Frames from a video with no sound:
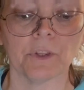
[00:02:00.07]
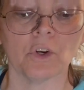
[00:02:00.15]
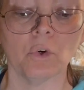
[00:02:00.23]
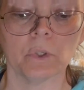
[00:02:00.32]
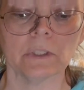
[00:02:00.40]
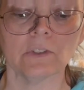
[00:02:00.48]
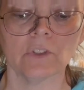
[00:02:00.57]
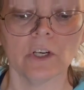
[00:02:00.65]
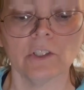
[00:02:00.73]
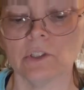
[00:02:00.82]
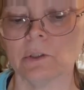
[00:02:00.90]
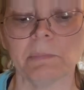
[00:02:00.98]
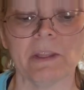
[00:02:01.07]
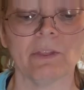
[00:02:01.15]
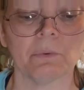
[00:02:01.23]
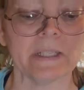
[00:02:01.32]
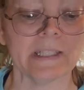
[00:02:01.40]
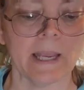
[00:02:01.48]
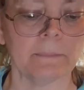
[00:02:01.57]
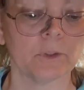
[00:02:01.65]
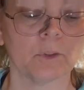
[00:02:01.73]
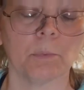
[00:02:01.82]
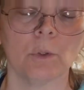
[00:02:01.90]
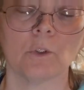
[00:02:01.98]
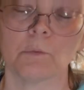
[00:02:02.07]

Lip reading: the cornstarch, it would be 3 tablespoons